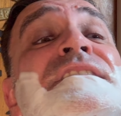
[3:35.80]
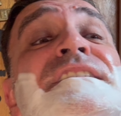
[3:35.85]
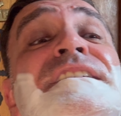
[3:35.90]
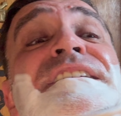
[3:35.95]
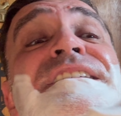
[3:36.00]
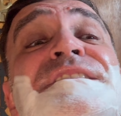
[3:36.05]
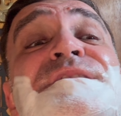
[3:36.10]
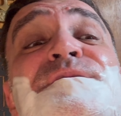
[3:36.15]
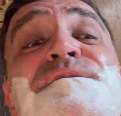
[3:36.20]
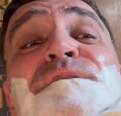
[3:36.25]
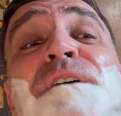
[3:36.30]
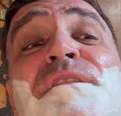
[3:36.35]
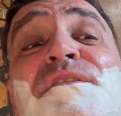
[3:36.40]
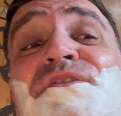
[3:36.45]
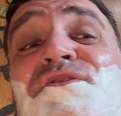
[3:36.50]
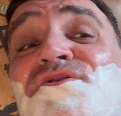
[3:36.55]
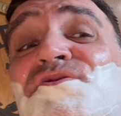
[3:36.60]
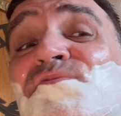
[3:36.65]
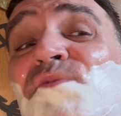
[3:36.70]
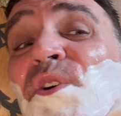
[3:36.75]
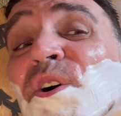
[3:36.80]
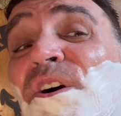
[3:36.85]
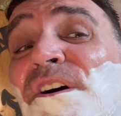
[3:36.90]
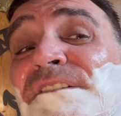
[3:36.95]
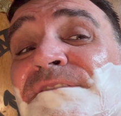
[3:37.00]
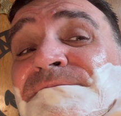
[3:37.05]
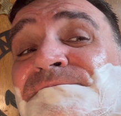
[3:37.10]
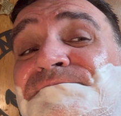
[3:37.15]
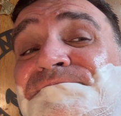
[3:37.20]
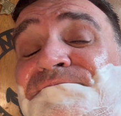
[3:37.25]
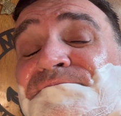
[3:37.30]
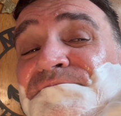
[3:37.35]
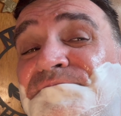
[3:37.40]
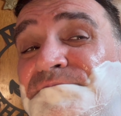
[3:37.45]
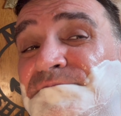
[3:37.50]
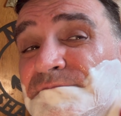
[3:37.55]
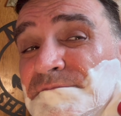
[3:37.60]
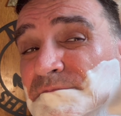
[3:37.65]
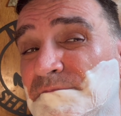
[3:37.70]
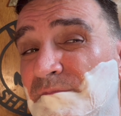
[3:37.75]
is very strong.
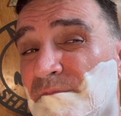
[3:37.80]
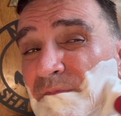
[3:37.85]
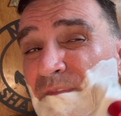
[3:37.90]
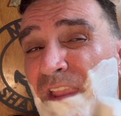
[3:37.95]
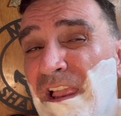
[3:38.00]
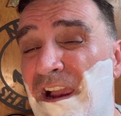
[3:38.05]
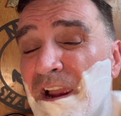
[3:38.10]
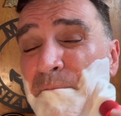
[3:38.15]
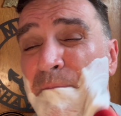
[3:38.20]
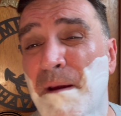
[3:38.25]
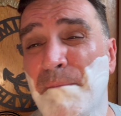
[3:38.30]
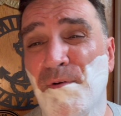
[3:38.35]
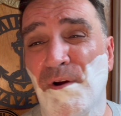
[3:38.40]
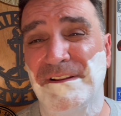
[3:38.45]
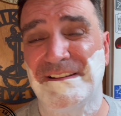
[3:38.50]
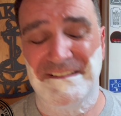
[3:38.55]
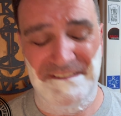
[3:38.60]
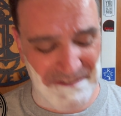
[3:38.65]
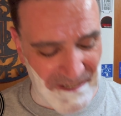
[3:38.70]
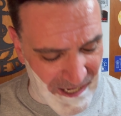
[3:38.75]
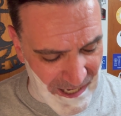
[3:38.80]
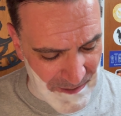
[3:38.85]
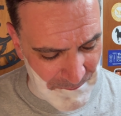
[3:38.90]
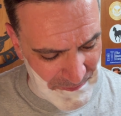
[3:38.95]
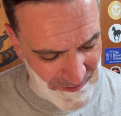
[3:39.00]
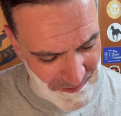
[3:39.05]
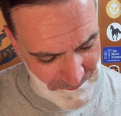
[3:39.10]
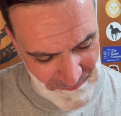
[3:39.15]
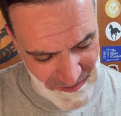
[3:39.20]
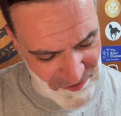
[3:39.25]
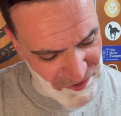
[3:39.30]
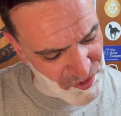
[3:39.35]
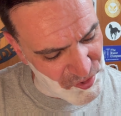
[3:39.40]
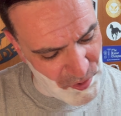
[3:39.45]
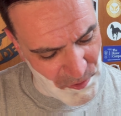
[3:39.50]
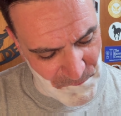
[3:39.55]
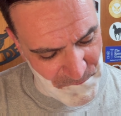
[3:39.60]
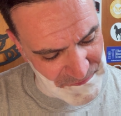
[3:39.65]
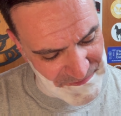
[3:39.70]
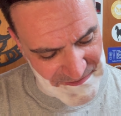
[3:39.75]
I remember at the time, and I'm not
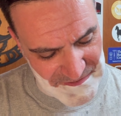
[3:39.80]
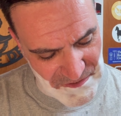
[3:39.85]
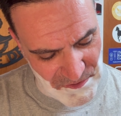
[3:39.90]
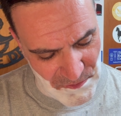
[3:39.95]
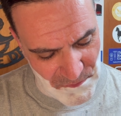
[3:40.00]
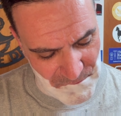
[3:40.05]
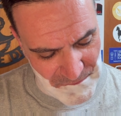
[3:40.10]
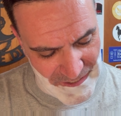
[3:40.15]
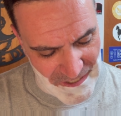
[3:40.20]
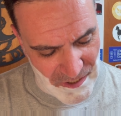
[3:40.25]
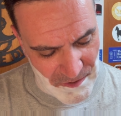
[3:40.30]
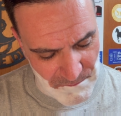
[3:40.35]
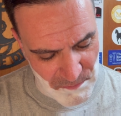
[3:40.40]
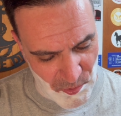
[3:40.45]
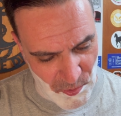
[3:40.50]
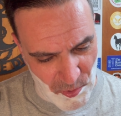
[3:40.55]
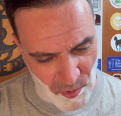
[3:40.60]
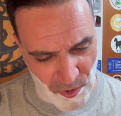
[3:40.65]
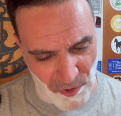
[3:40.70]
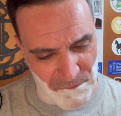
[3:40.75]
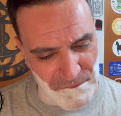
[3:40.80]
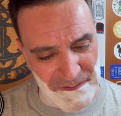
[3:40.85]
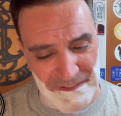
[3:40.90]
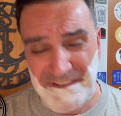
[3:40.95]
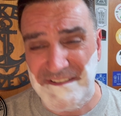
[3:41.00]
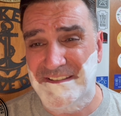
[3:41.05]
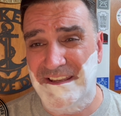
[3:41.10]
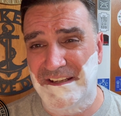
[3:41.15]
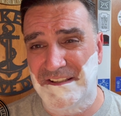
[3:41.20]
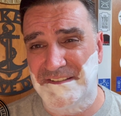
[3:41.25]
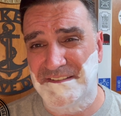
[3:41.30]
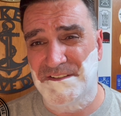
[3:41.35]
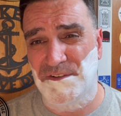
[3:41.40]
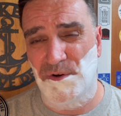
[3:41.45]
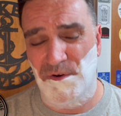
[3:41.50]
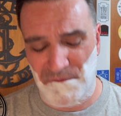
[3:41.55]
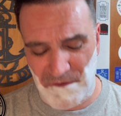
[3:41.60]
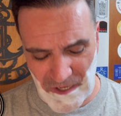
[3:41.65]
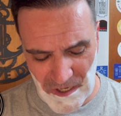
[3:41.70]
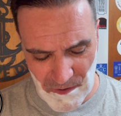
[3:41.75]
sure if it's still available or if this set is still
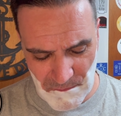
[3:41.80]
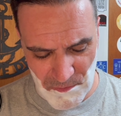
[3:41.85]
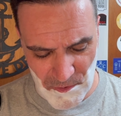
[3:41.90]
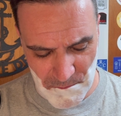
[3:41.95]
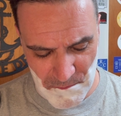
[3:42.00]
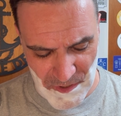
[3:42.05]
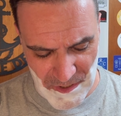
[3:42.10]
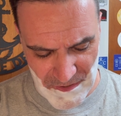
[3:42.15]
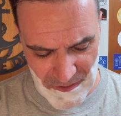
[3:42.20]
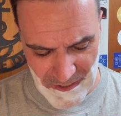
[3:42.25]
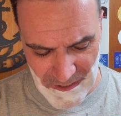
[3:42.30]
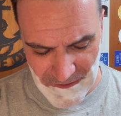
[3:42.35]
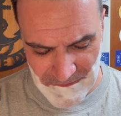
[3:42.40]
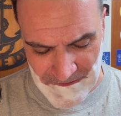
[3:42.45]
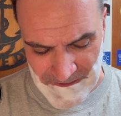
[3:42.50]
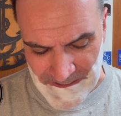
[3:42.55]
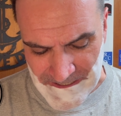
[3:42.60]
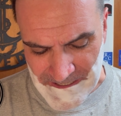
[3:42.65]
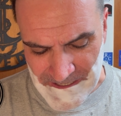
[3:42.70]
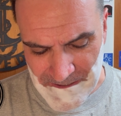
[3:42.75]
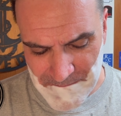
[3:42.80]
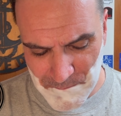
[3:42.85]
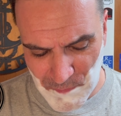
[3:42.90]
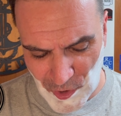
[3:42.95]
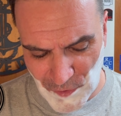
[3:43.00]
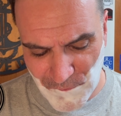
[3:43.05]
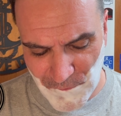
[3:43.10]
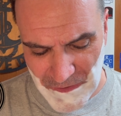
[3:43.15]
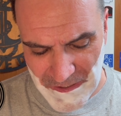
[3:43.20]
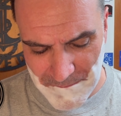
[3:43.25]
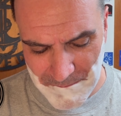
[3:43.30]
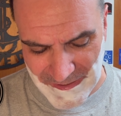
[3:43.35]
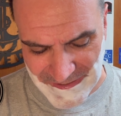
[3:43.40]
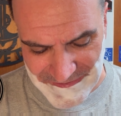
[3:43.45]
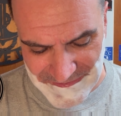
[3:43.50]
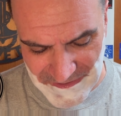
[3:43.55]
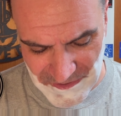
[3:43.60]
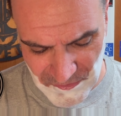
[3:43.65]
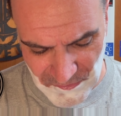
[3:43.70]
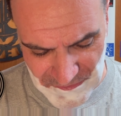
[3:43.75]
available, but uh, Murphy and
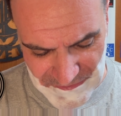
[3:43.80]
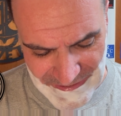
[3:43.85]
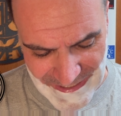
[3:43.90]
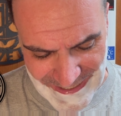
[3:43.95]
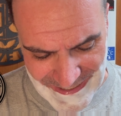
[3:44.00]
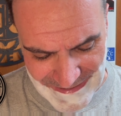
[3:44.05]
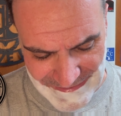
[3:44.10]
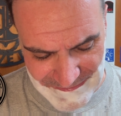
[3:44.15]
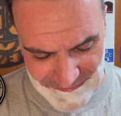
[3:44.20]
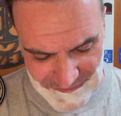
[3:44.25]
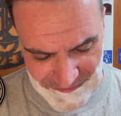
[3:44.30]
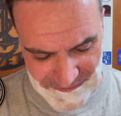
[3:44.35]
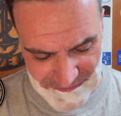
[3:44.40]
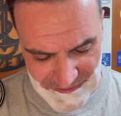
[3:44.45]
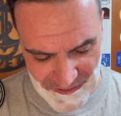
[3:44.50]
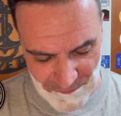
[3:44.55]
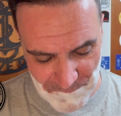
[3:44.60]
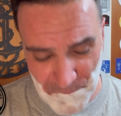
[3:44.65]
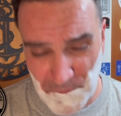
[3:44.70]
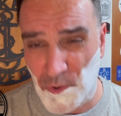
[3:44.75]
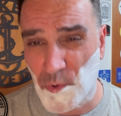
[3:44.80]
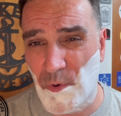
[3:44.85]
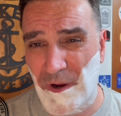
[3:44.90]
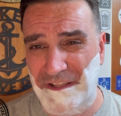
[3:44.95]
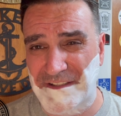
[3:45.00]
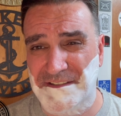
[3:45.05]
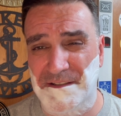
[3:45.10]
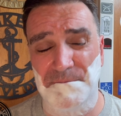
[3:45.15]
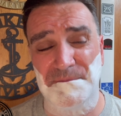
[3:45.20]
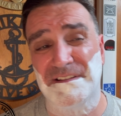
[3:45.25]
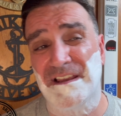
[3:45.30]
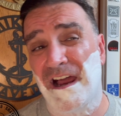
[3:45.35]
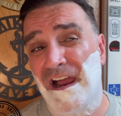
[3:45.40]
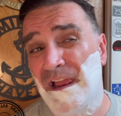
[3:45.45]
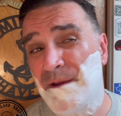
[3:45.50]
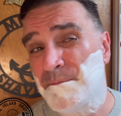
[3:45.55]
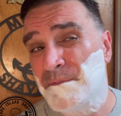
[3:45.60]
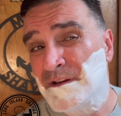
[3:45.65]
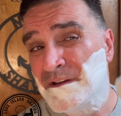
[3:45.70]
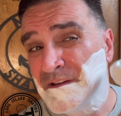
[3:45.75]
McNeil's had this set for quite some
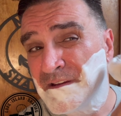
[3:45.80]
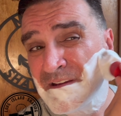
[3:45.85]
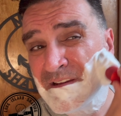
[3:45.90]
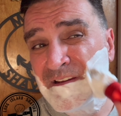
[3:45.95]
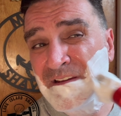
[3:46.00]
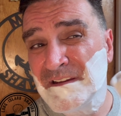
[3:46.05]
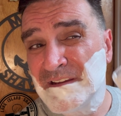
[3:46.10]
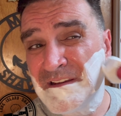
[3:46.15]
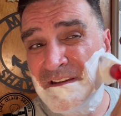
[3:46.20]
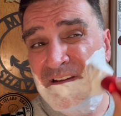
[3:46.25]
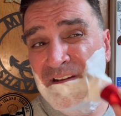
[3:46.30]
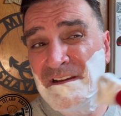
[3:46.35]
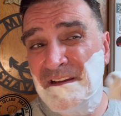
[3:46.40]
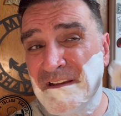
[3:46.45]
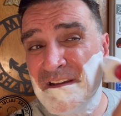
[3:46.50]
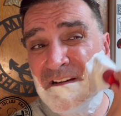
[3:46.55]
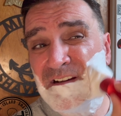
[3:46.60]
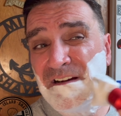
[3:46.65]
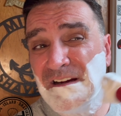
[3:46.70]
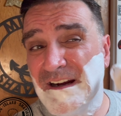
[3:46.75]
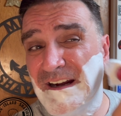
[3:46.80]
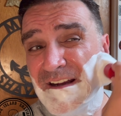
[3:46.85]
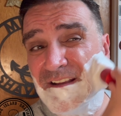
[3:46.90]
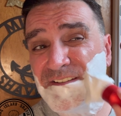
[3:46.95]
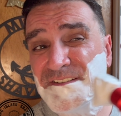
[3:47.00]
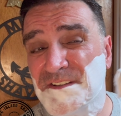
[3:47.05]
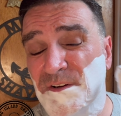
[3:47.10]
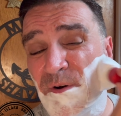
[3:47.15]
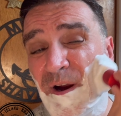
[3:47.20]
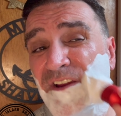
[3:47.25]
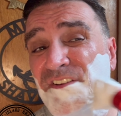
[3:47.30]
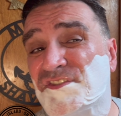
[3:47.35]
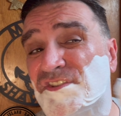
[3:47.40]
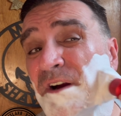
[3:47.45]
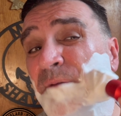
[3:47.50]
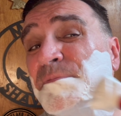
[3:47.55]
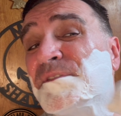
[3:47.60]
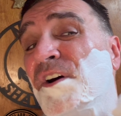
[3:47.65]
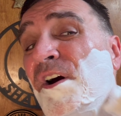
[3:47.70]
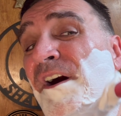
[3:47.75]
time. Uh, so I
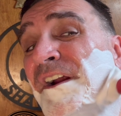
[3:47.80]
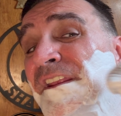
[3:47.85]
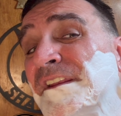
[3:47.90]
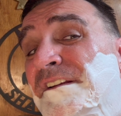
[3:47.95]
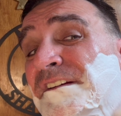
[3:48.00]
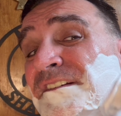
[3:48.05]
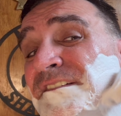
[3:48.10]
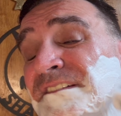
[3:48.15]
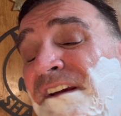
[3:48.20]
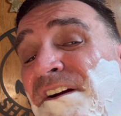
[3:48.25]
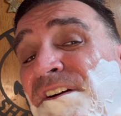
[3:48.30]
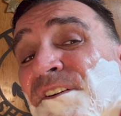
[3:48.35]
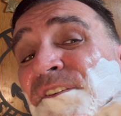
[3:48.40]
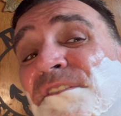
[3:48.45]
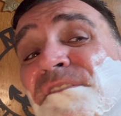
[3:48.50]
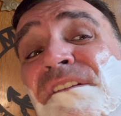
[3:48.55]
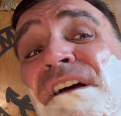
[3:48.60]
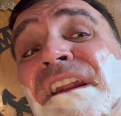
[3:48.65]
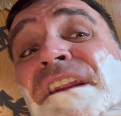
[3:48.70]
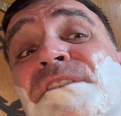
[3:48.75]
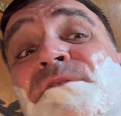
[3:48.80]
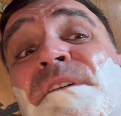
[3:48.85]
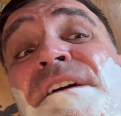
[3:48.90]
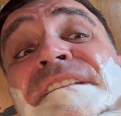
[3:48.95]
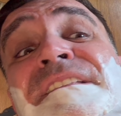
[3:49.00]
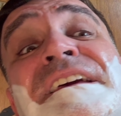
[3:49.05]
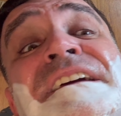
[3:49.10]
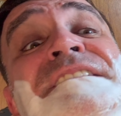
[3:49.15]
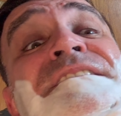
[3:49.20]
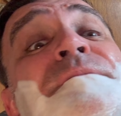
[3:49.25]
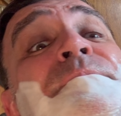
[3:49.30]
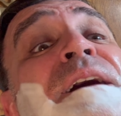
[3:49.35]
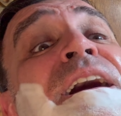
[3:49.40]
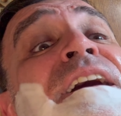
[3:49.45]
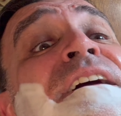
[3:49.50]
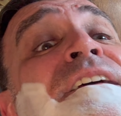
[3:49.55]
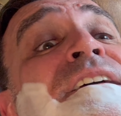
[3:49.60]
jumped on it because I heard a lot of great things about